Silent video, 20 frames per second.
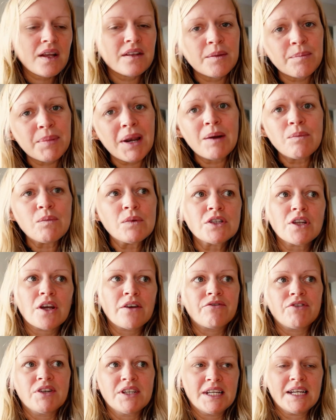The plan was
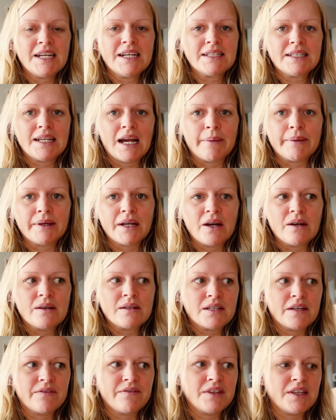go for a year, see how it
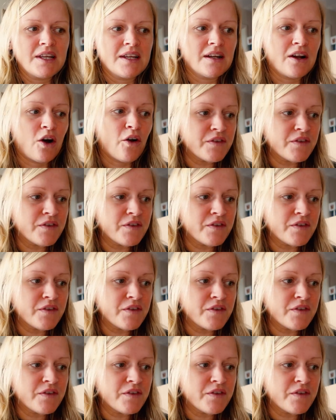goes and everything.